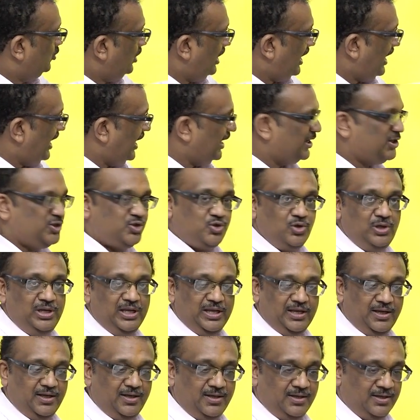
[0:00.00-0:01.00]
So
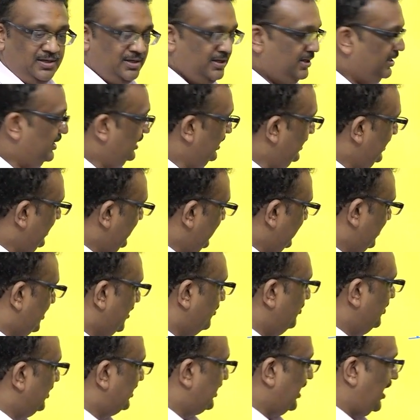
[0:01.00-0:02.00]
actually, the
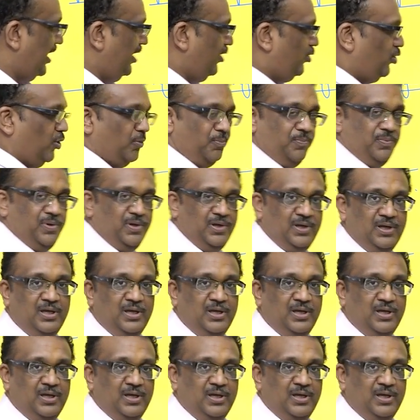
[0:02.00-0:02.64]
methyl group